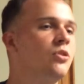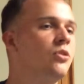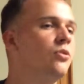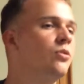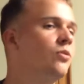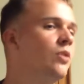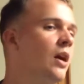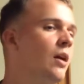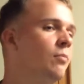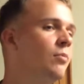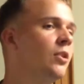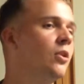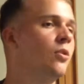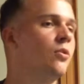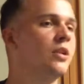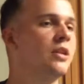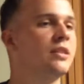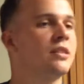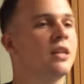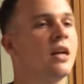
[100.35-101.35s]
to
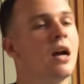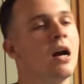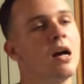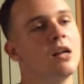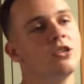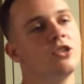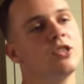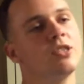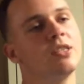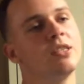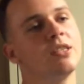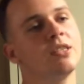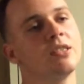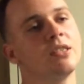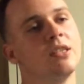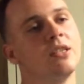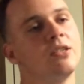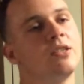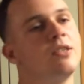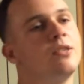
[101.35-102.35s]
upload his
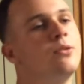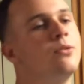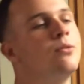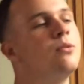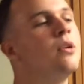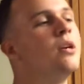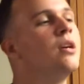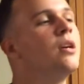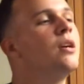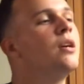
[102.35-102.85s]
consciousness into